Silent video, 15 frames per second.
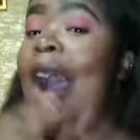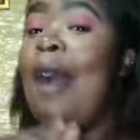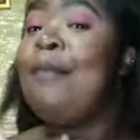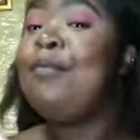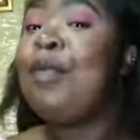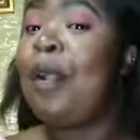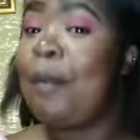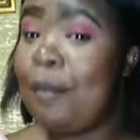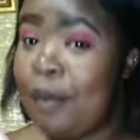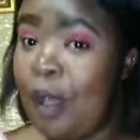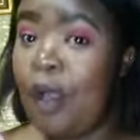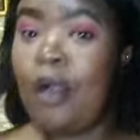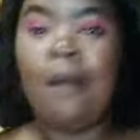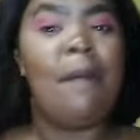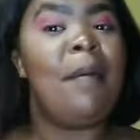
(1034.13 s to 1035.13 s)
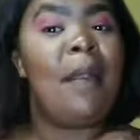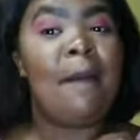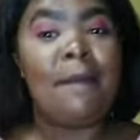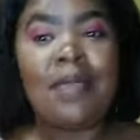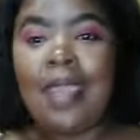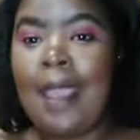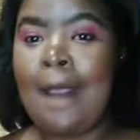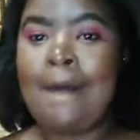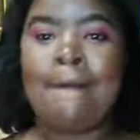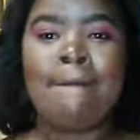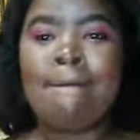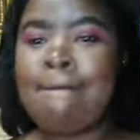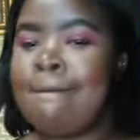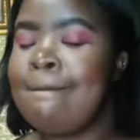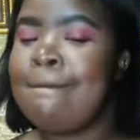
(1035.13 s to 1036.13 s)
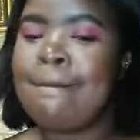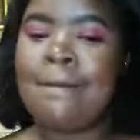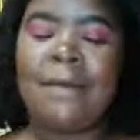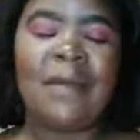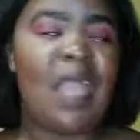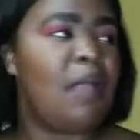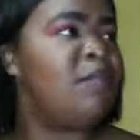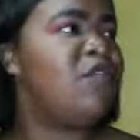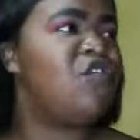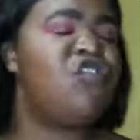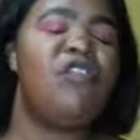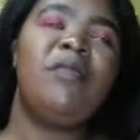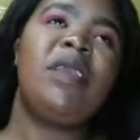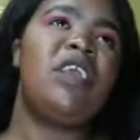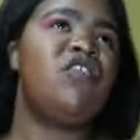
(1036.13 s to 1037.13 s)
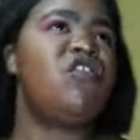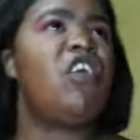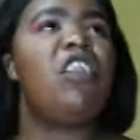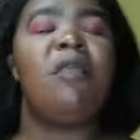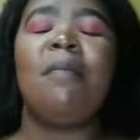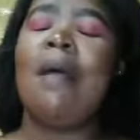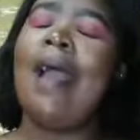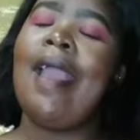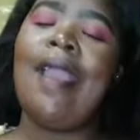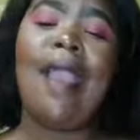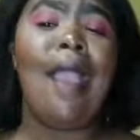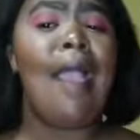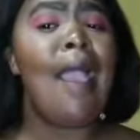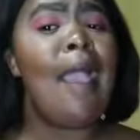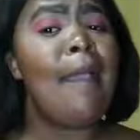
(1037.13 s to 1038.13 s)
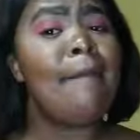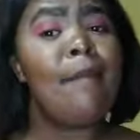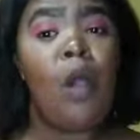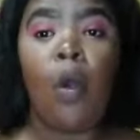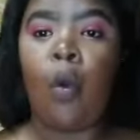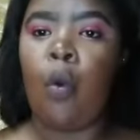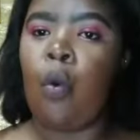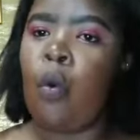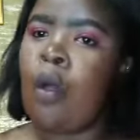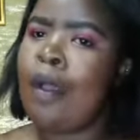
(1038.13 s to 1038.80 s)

I'm not proud, but I'm here. Screaming and shouting by, hey, Bo,